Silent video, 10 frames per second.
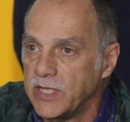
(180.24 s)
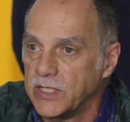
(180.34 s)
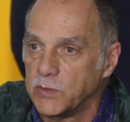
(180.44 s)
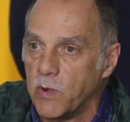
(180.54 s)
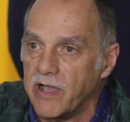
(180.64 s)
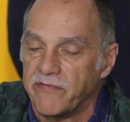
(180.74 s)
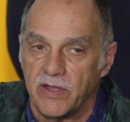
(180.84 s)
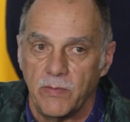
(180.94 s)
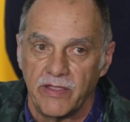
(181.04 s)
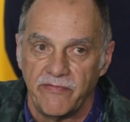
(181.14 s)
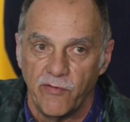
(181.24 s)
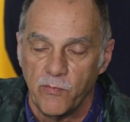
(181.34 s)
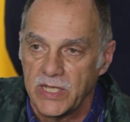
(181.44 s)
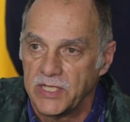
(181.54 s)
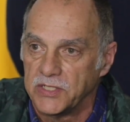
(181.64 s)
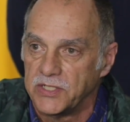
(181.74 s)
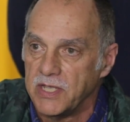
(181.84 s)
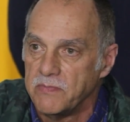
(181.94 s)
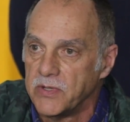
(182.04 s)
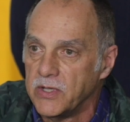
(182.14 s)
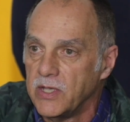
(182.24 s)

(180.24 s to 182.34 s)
meters wide and about 4 meters deep.